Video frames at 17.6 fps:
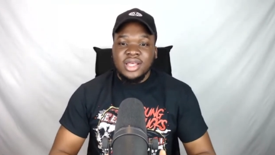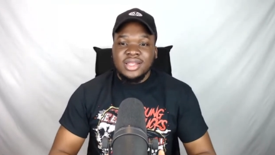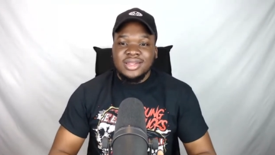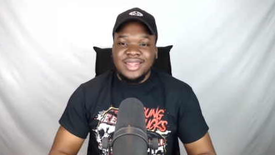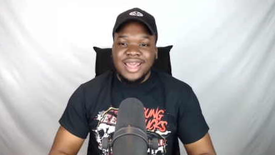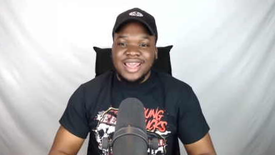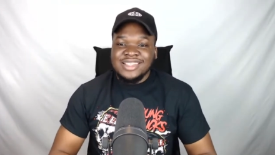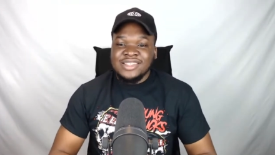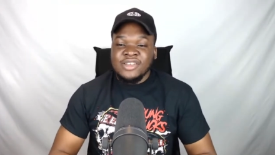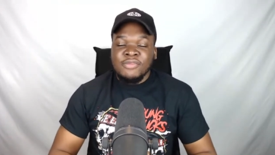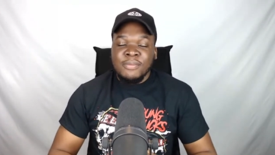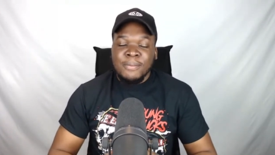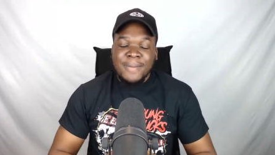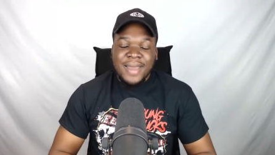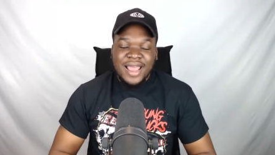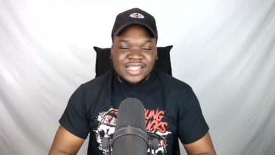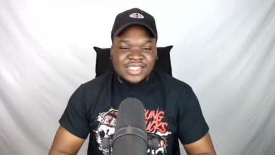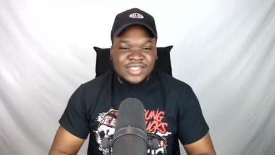that is a
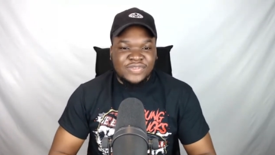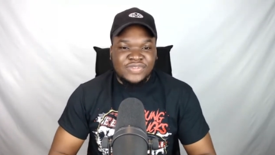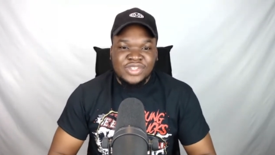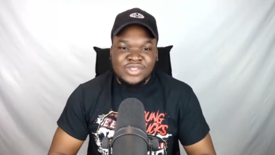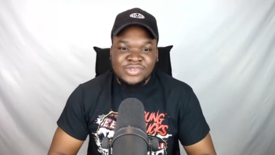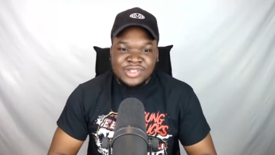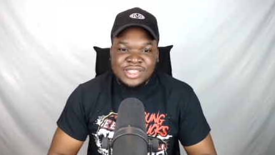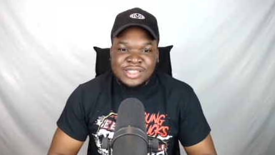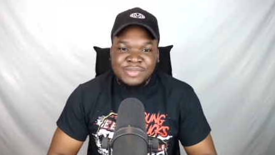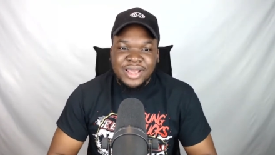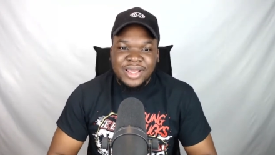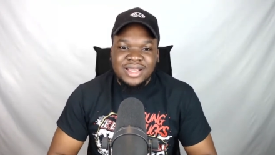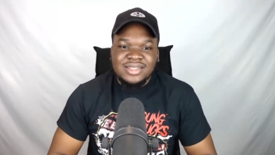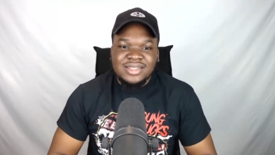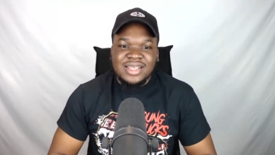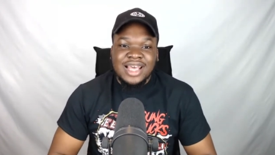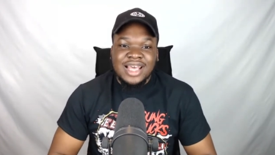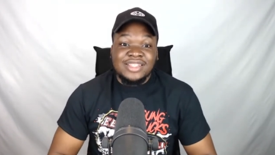massive
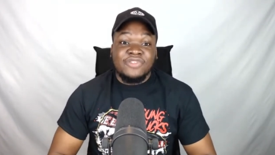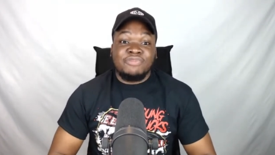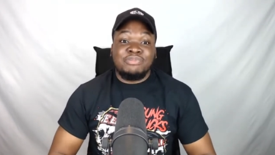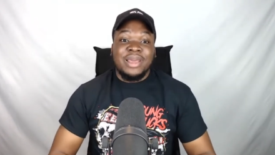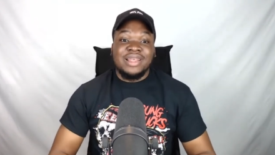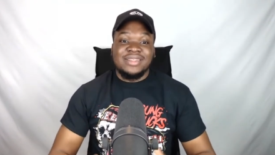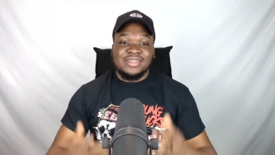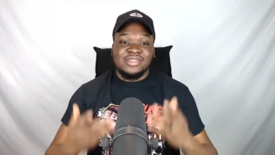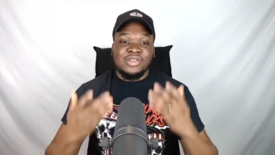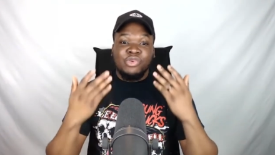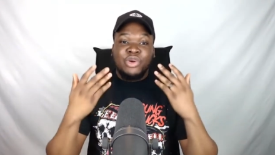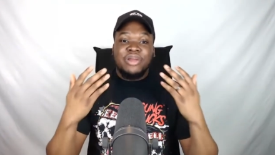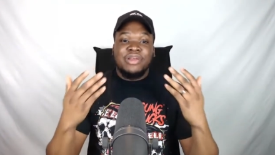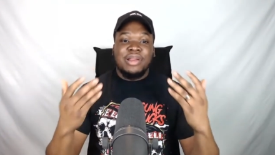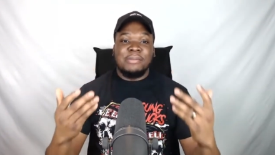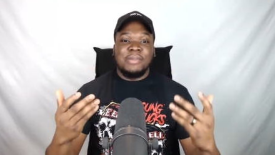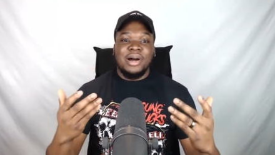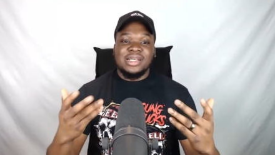disrespect. As if Penta's not wearing
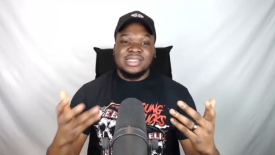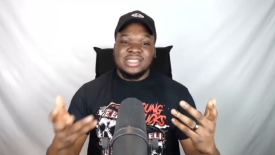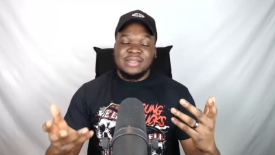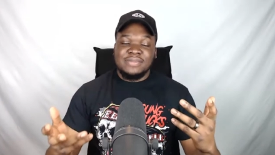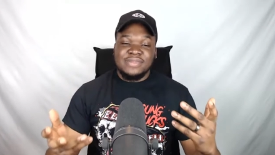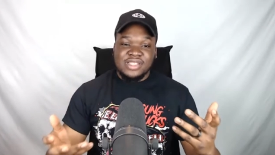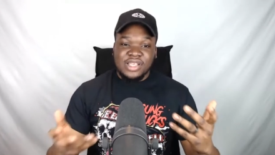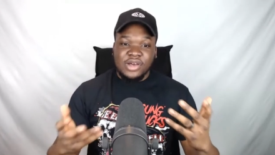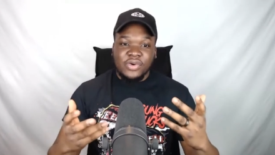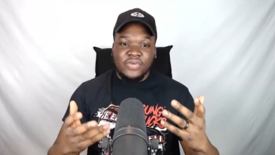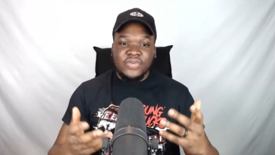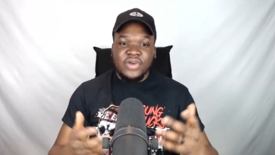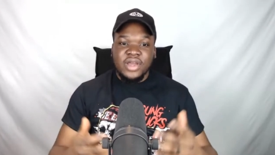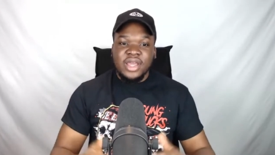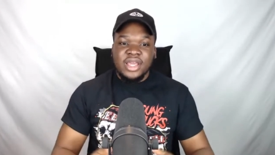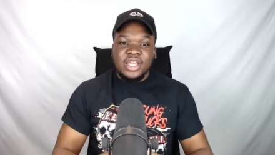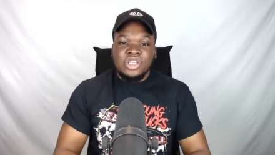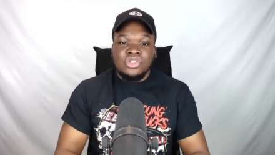a mask himself.
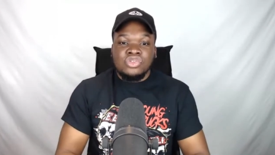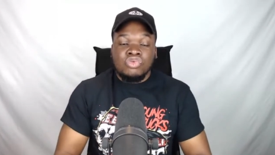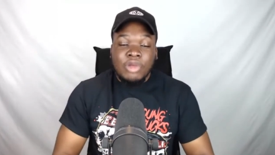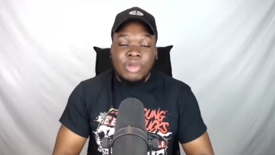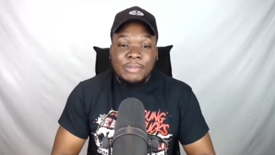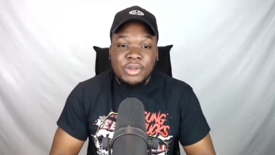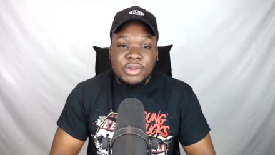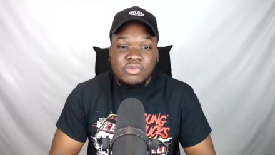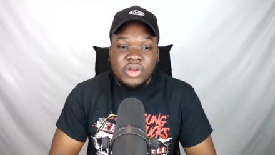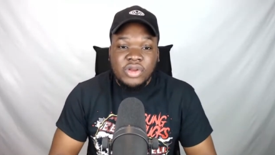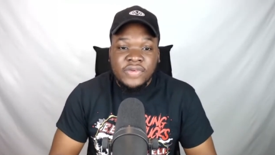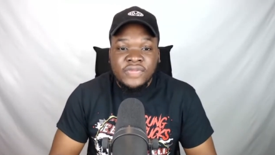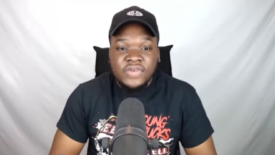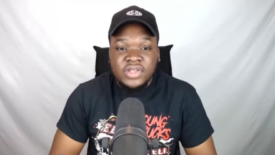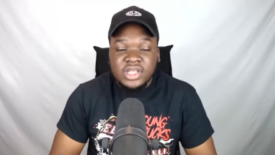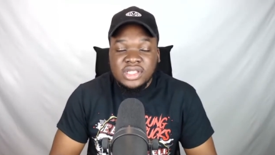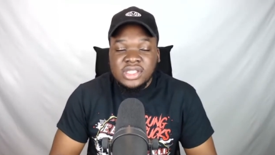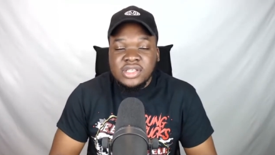He's ripping Rey
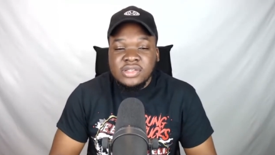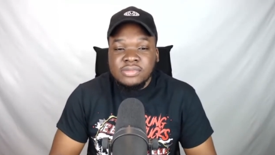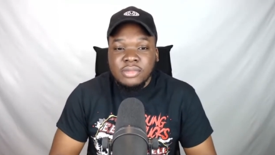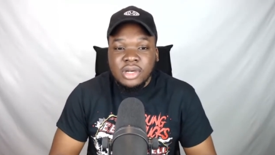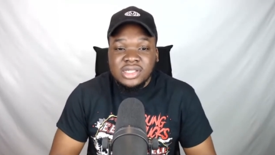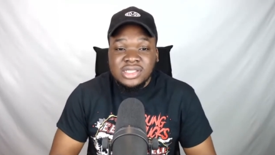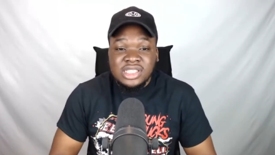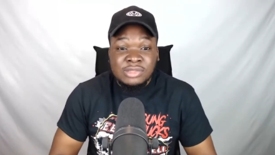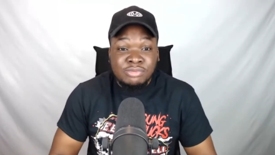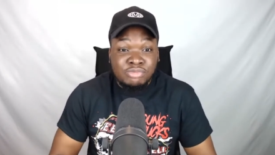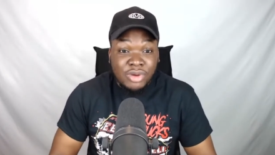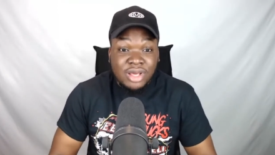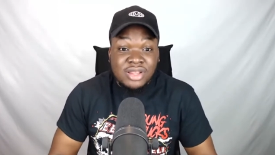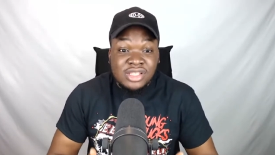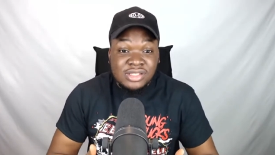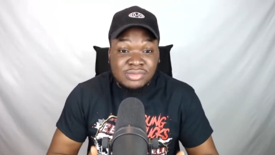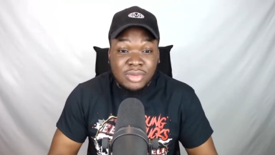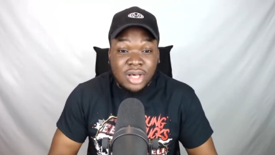Fénix's mask, his
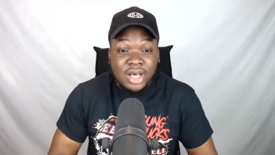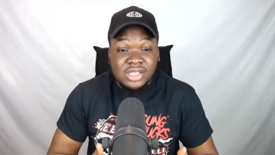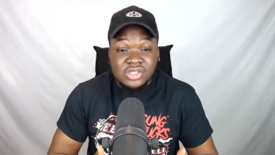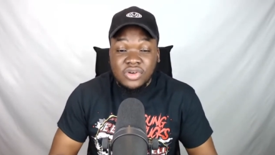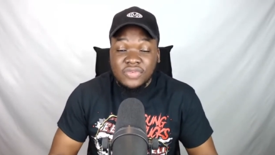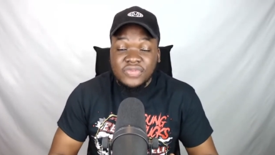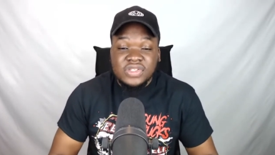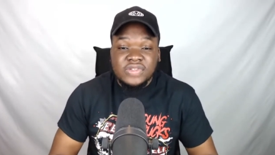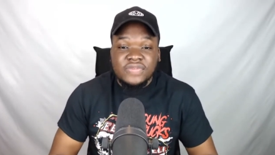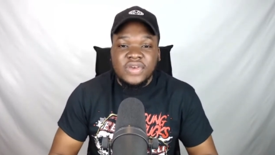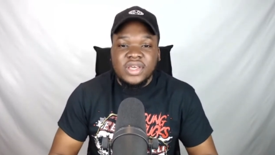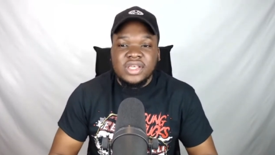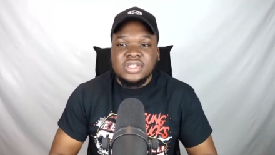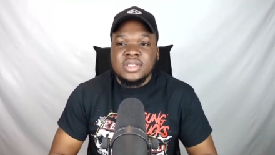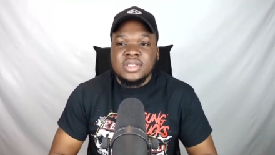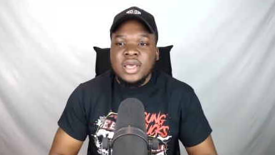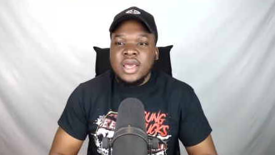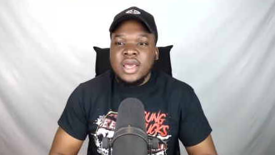brother's mask, off his face.